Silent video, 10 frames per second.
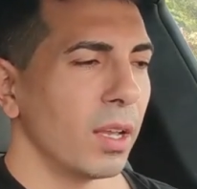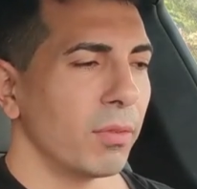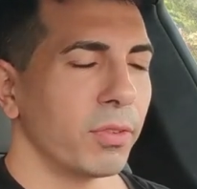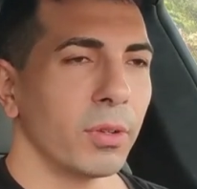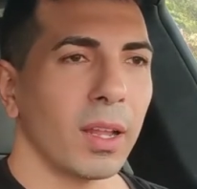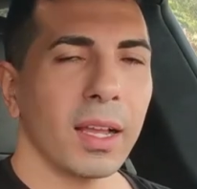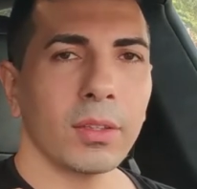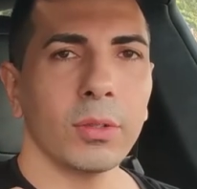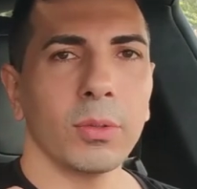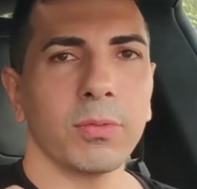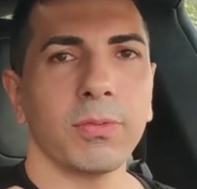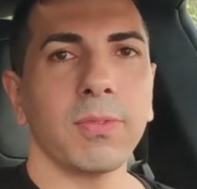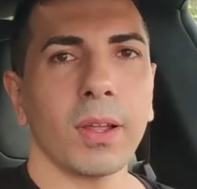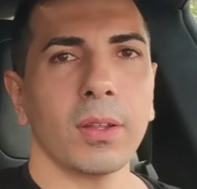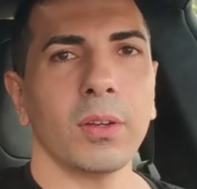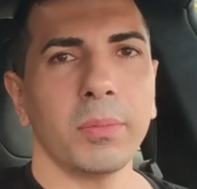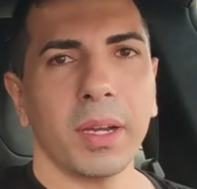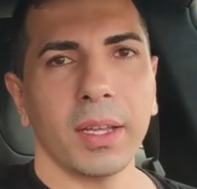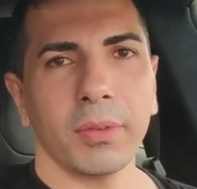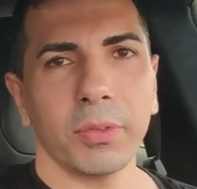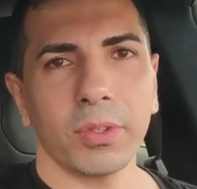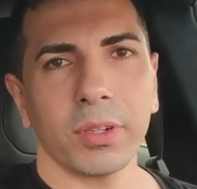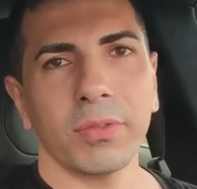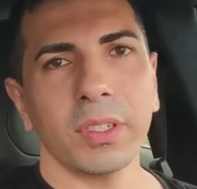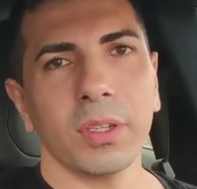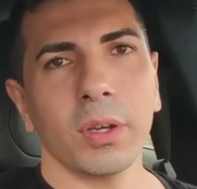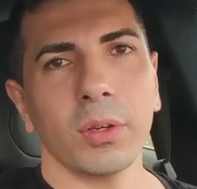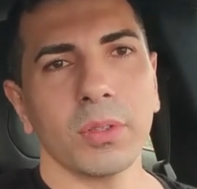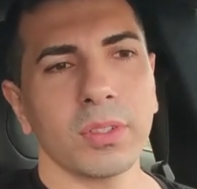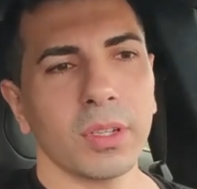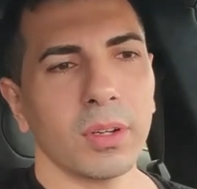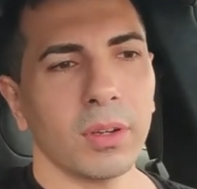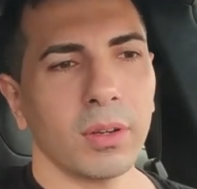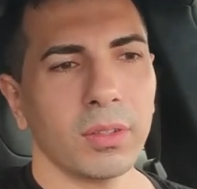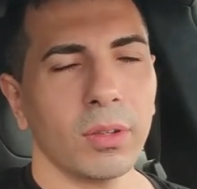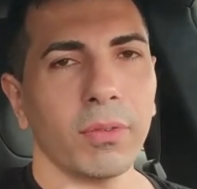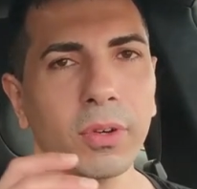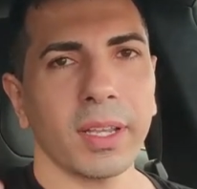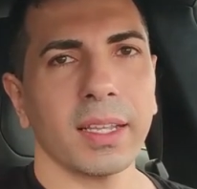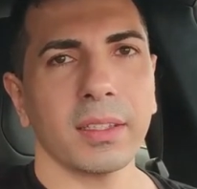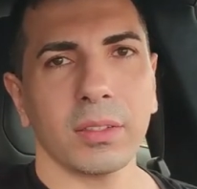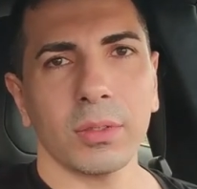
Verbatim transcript: if you like to follow my future videos you know don't forget